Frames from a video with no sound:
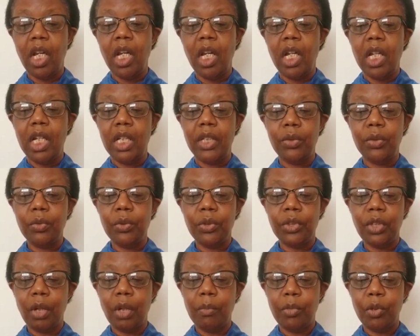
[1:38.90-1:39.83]
It
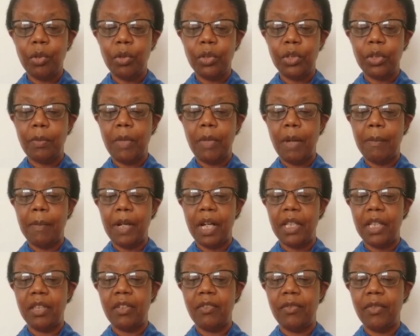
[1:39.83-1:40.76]
also brought to my
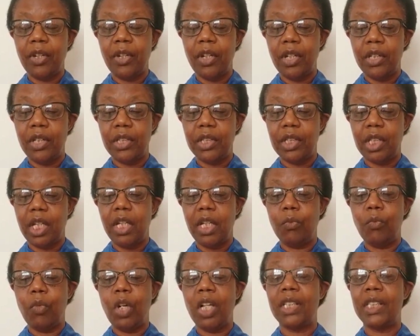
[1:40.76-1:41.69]
mind the verse in
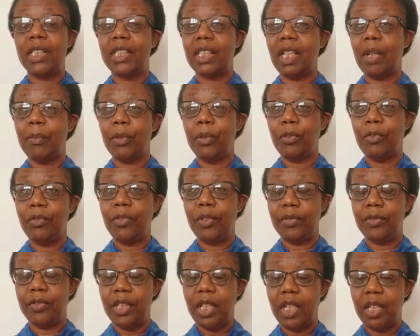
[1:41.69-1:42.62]
1 Samuel
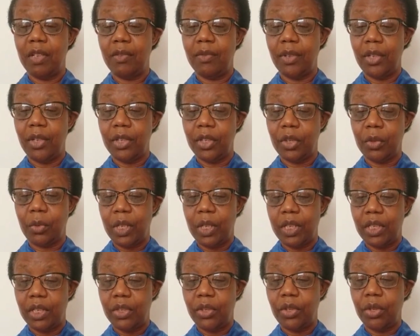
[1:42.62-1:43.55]
15, verse
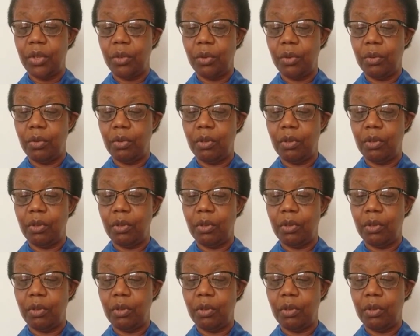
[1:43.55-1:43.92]
22.